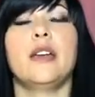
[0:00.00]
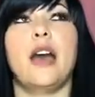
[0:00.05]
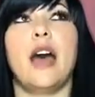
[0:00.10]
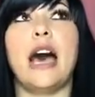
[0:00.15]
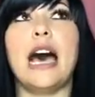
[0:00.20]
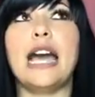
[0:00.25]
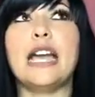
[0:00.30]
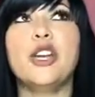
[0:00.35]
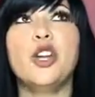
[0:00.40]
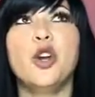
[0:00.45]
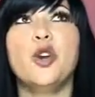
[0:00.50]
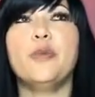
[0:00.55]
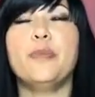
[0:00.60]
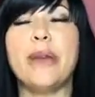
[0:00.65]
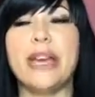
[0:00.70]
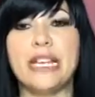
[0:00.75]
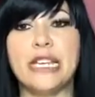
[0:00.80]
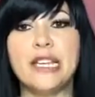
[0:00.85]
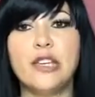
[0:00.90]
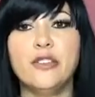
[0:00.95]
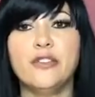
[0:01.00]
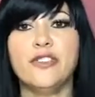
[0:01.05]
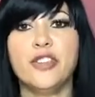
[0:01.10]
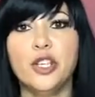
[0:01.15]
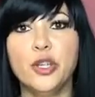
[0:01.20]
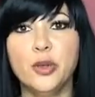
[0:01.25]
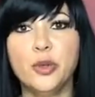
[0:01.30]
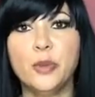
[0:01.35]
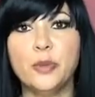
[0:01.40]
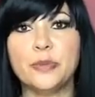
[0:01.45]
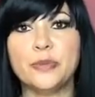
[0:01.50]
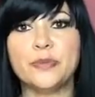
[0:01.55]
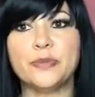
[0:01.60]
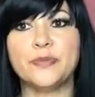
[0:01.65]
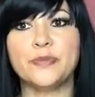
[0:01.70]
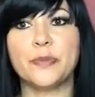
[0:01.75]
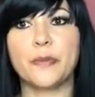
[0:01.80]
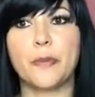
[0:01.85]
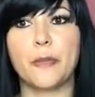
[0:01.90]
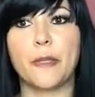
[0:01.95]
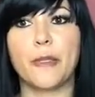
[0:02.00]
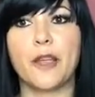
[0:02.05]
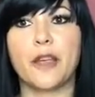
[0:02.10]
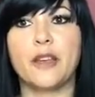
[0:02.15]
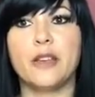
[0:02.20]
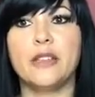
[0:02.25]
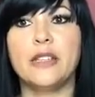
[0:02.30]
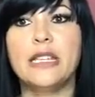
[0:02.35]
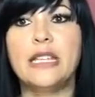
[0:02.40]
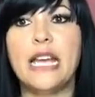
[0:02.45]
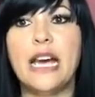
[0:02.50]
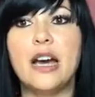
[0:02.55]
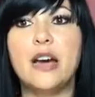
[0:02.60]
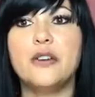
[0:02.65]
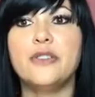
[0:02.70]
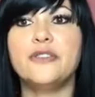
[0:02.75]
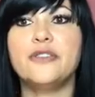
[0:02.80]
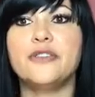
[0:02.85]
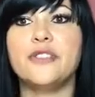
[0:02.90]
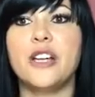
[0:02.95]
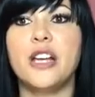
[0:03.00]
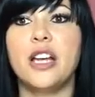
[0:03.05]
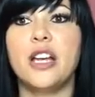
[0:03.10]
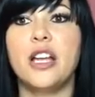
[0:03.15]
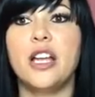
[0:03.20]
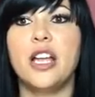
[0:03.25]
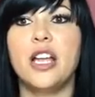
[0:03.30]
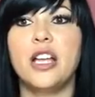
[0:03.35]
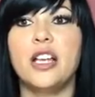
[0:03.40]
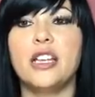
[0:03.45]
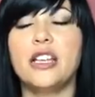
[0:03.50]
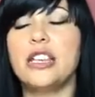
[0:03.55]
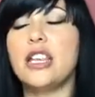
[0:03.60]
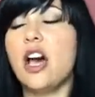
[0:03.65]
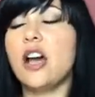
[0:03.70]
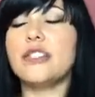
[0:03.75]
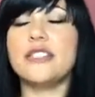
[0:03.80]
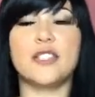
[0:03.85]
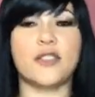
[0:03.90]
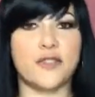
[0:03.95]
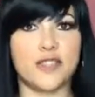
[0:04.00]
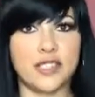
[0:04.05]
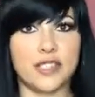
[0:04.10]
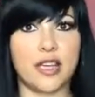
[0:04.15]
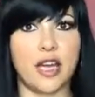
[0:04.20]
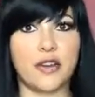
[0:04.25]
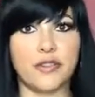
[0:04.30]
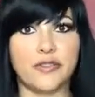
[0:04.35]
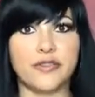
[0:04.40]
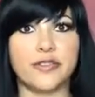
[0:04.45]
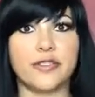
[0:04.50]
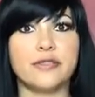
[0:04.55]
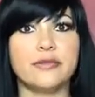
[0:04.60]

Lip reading: I know many of you love lots of stuff,